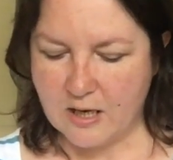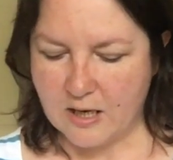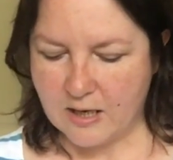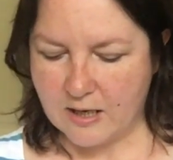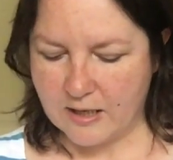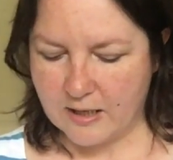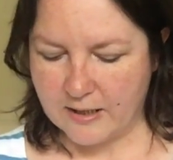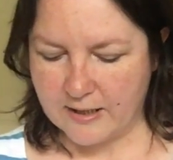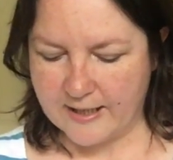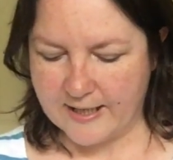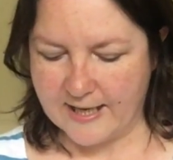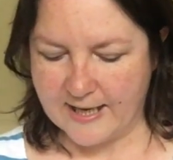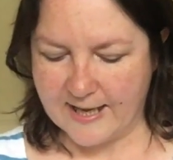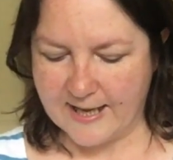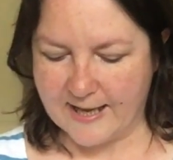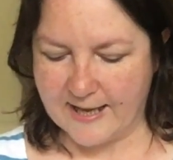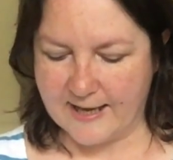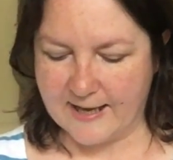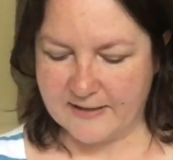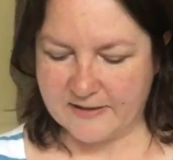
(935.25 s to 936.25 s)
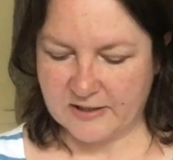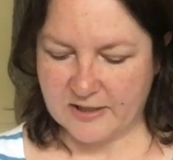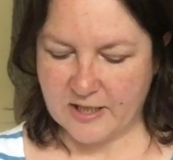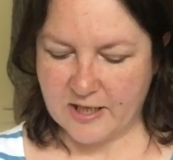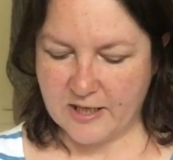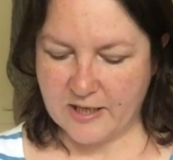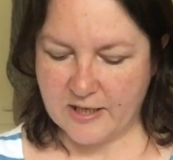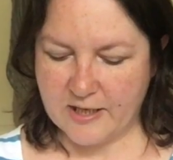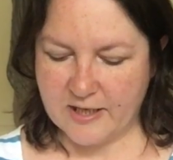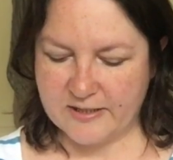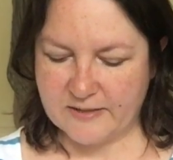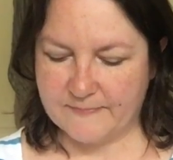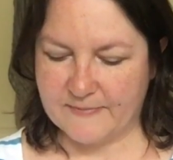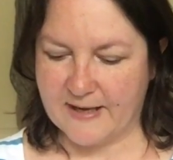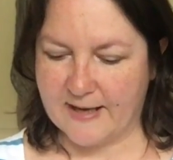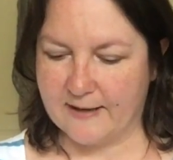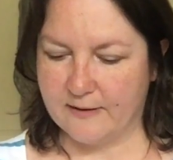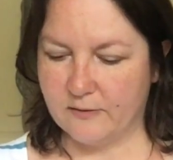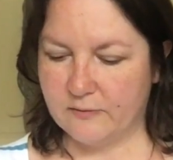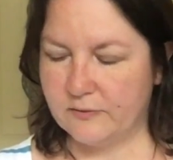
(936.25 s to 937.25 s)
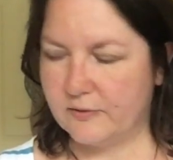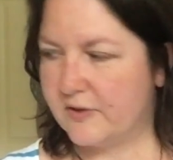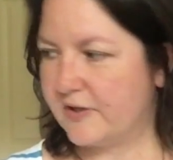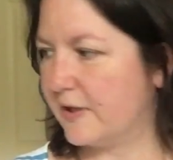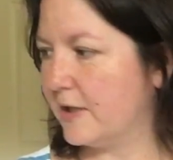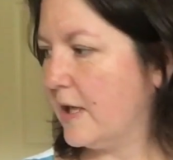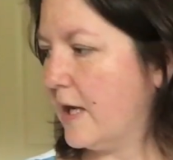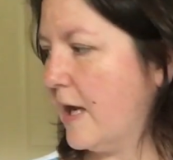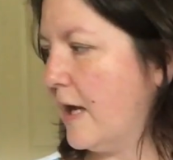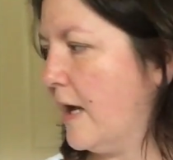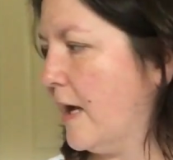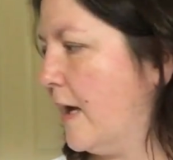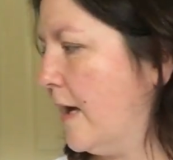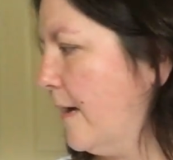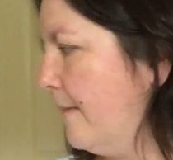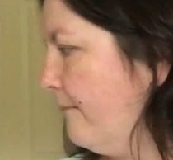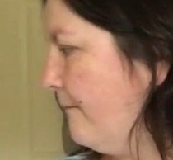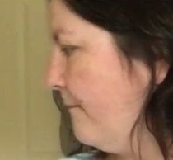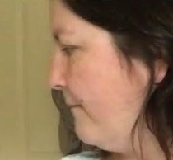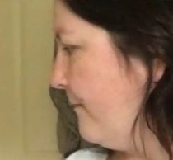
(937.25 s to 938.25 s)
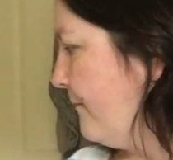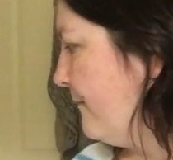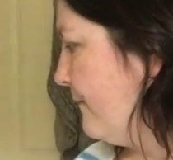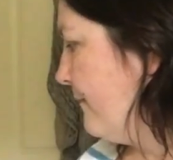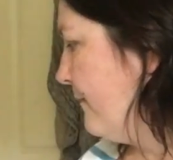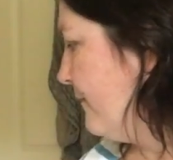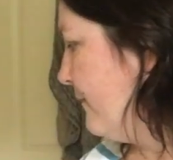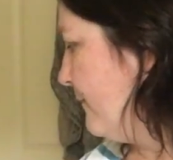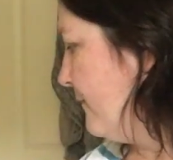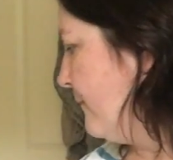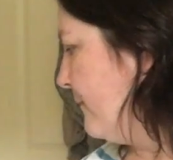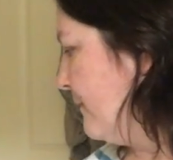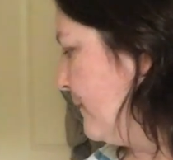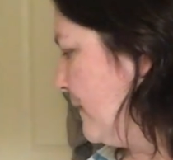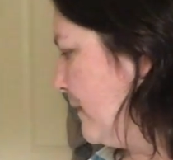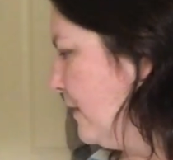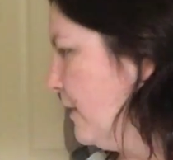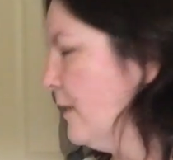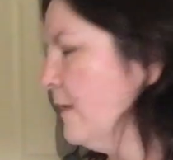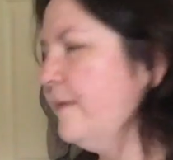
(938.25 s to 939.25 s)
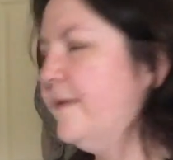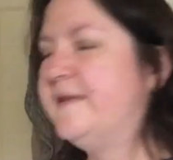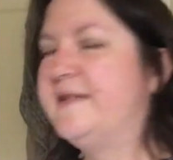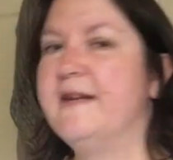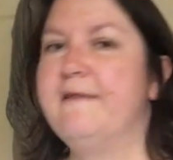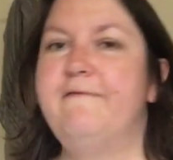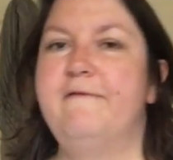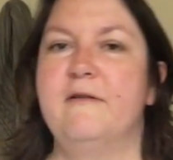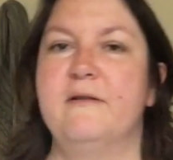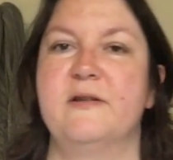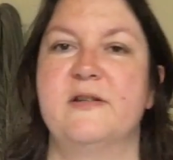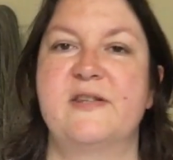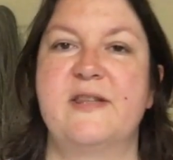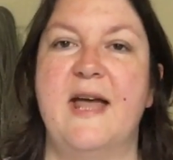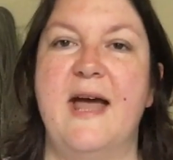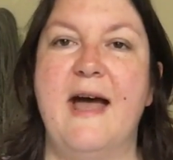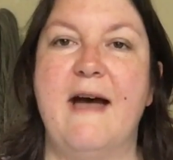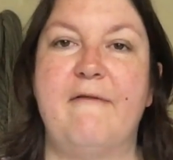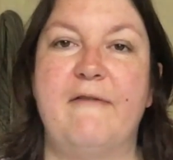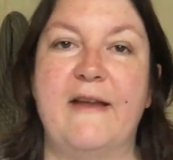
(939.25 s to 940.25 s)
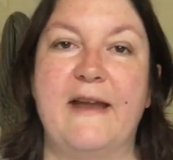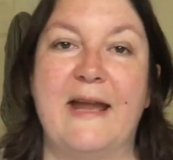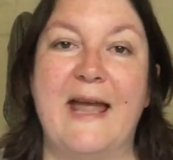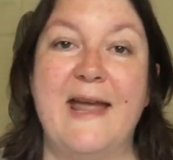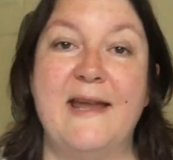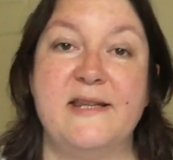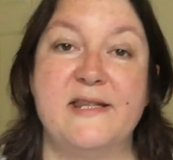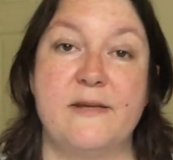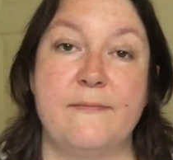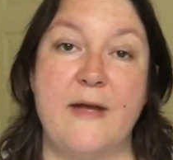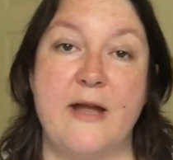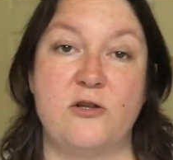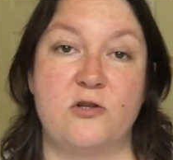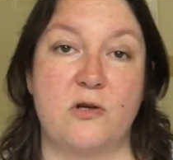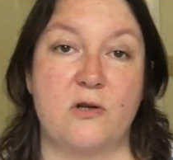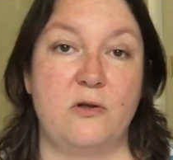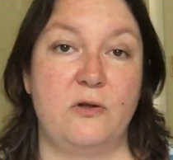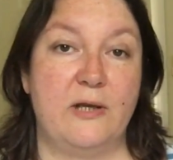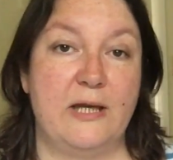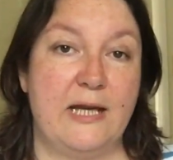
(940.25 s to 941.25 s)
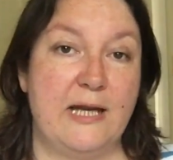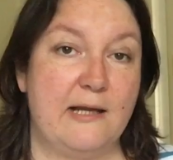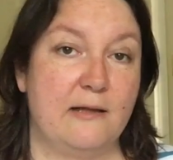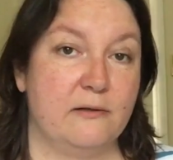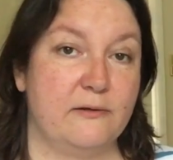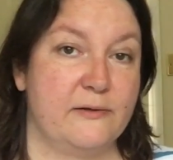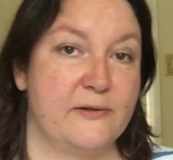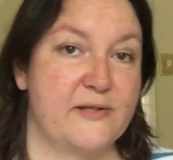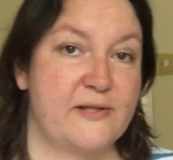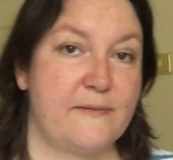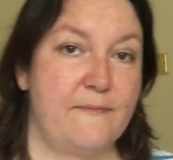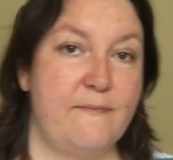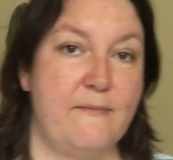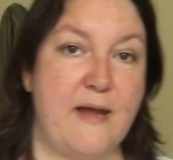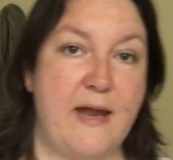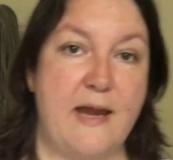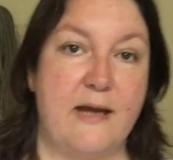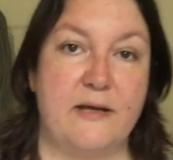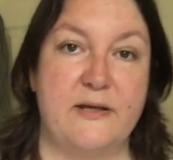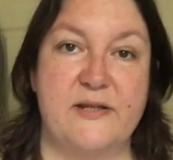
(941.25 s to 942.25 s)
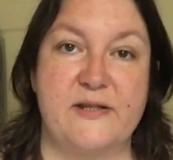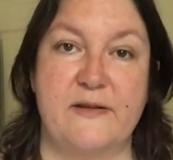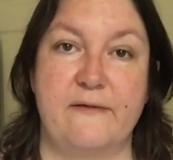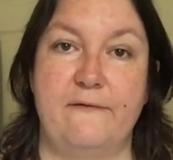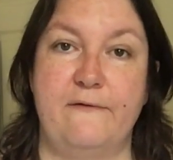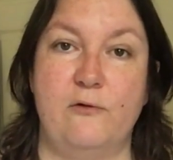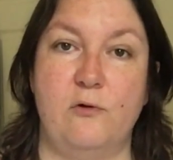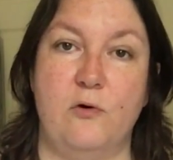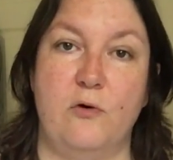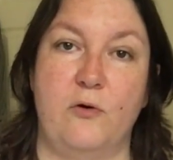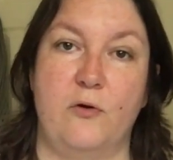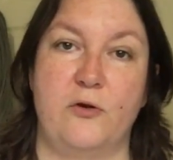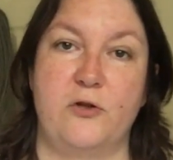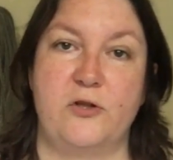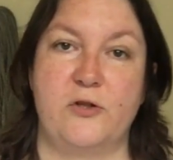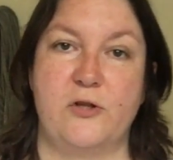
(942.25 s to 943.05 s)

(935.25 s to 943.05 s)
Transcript: I had heard about the difference that having asymmetrical needles makes for